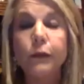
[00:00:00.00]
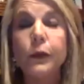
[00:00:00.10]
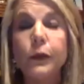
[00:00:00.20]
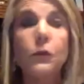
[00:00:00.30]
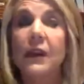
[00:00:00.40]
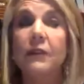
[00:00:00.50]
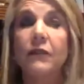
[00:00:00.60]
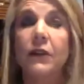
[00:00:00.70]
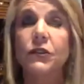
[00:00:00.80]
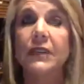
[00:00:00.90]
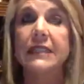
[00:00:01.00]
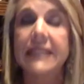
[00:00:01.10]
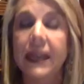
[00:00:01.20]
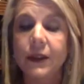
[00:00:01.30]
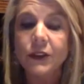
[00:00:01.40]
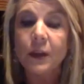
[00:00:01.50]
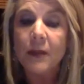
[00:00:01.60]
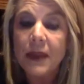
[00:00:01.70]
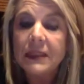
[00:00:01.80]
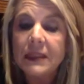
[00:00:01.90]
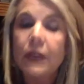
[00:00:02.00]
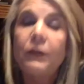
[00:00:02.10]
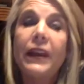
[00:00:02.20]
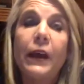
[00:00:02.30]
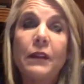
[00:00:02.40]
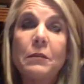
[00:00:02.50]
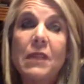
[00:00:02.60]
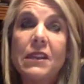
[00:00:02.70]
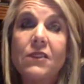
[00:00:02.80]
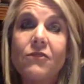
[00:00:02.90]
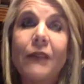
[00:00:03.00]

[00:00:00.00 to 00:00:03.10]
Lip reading: food when I felt stressed out. So I made myself a healthy menu.